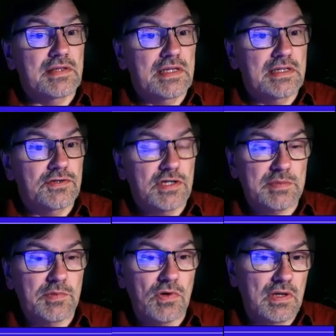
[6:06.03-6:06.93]
the
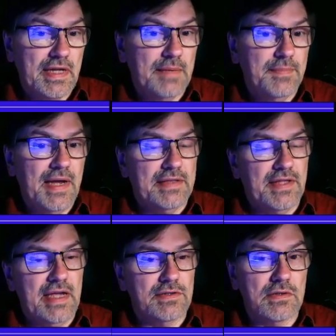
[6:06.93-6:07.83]
adjustable clamp at the
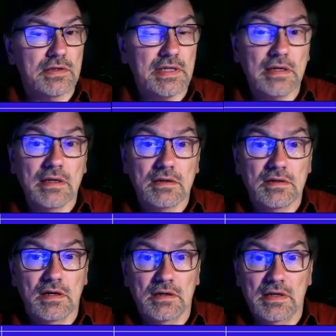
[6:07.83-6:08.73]
end of the
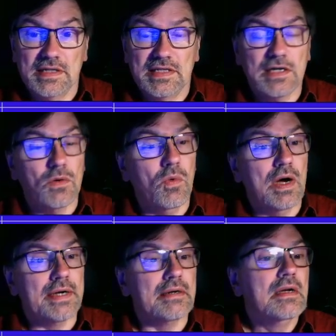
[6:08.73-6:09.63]
antenna wire